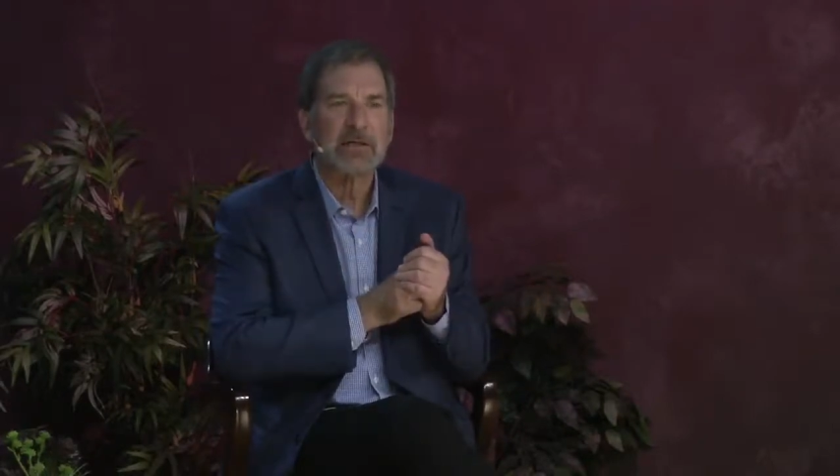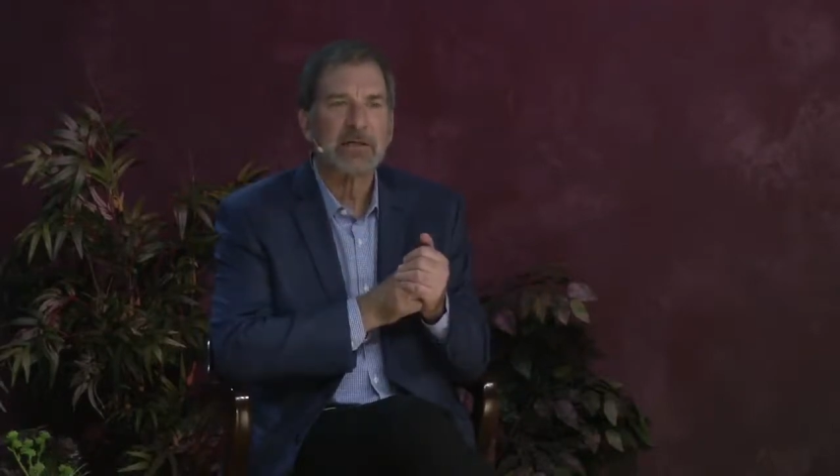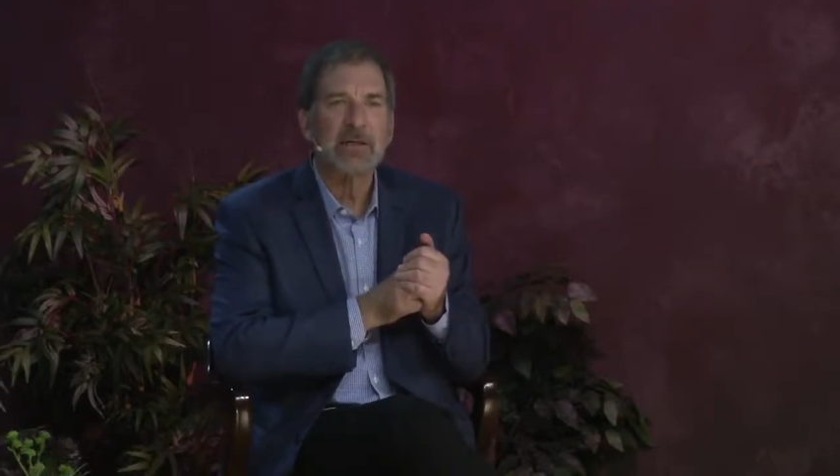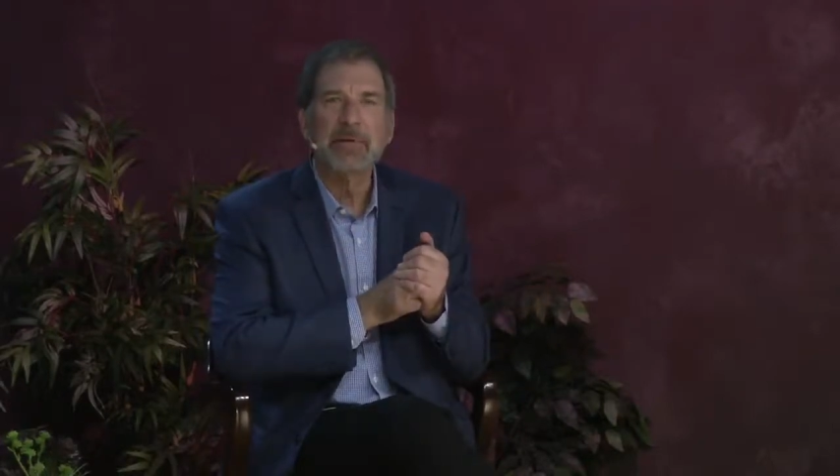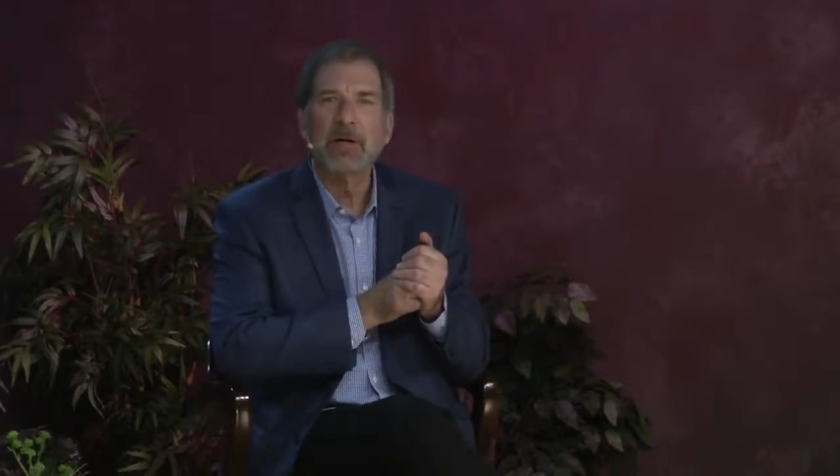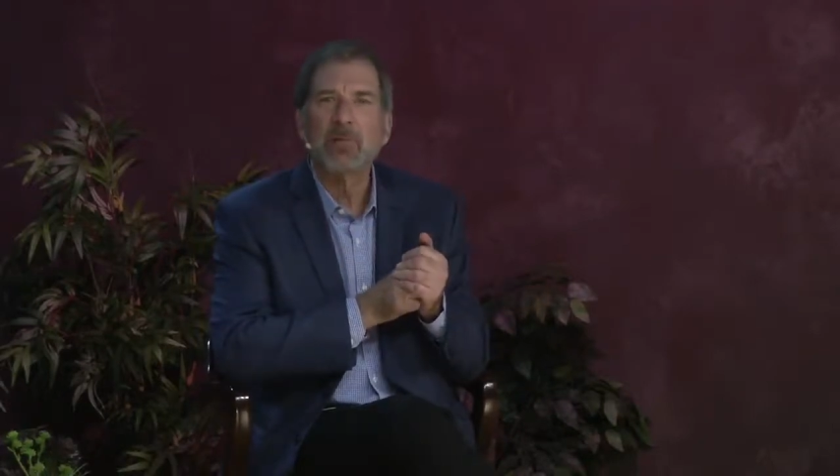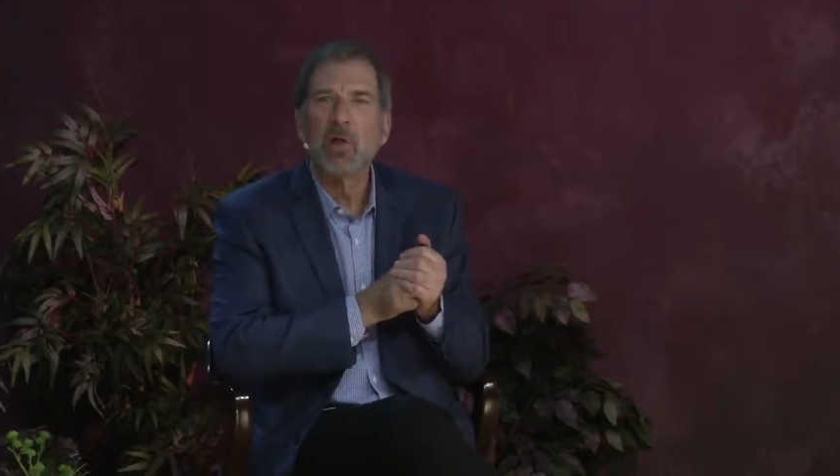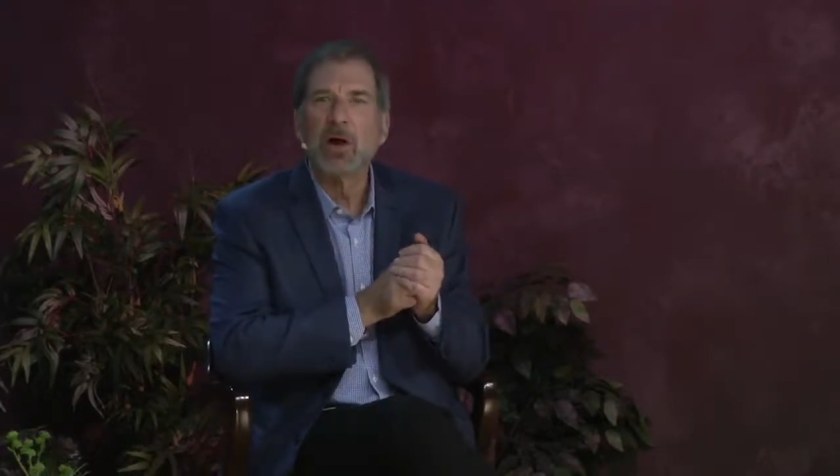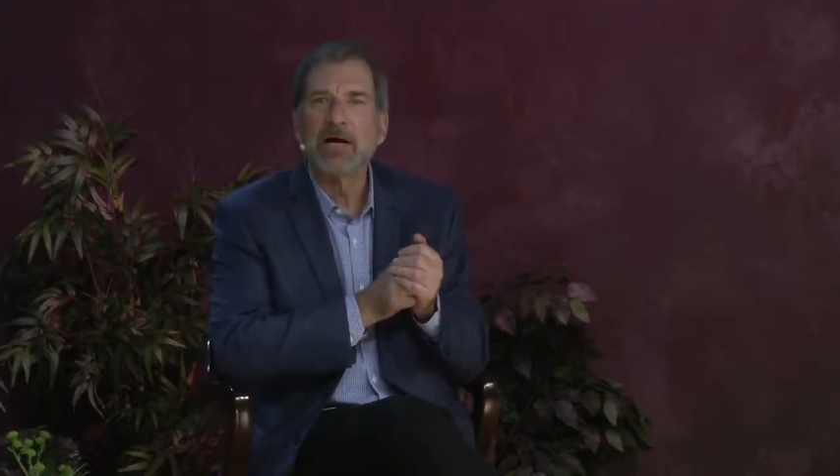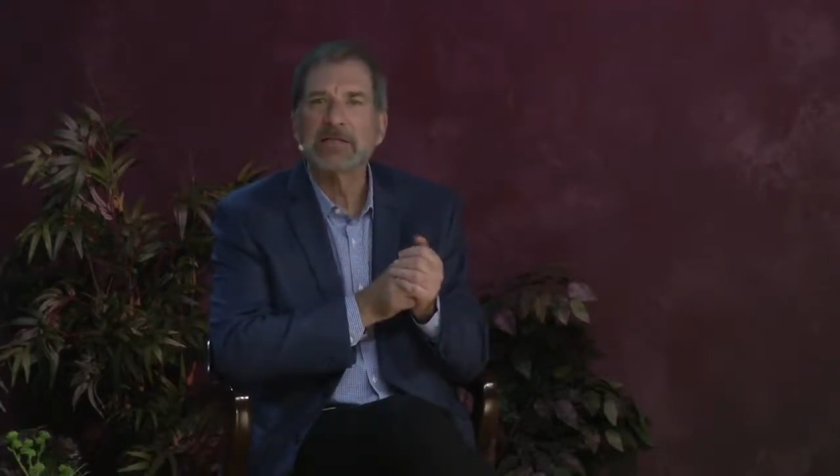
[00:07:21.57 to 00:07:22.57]
they become
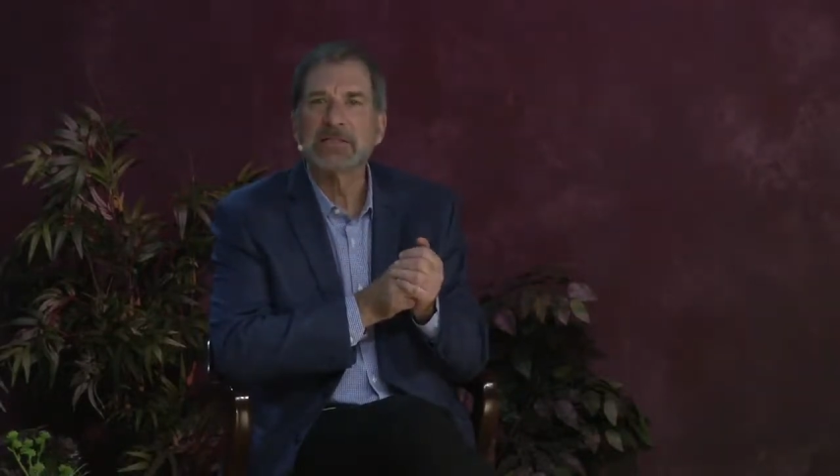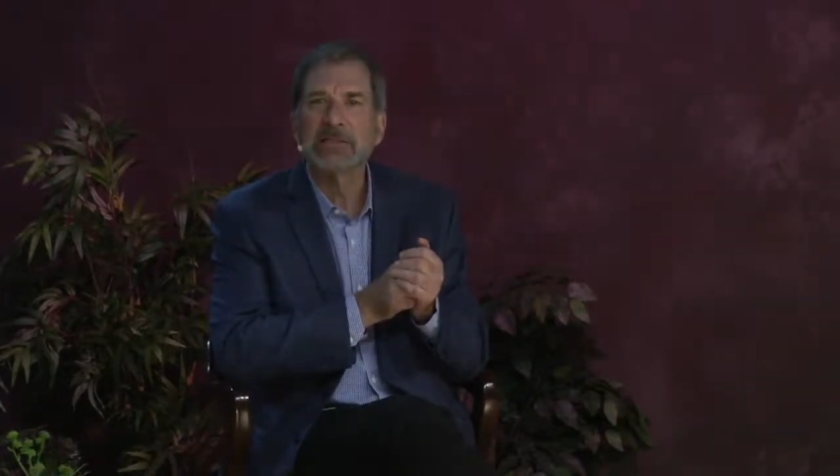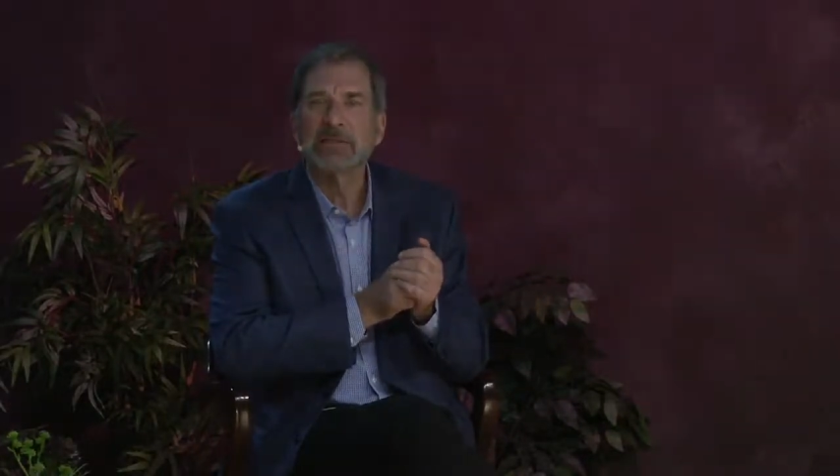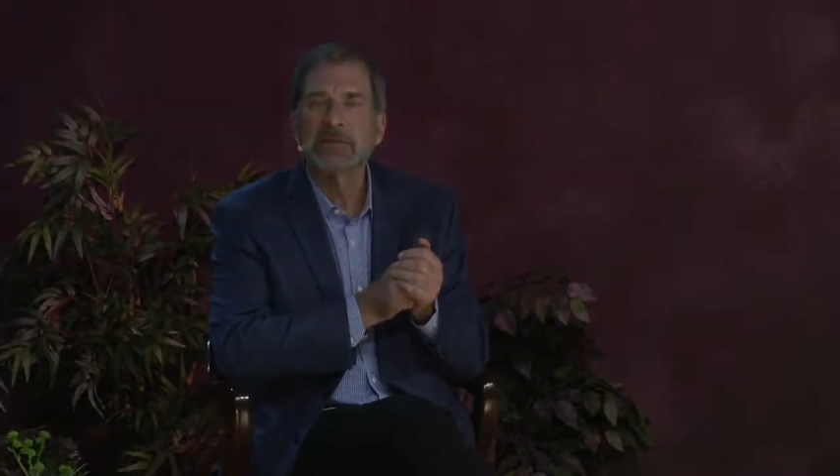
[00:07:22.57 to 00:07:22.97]
lost.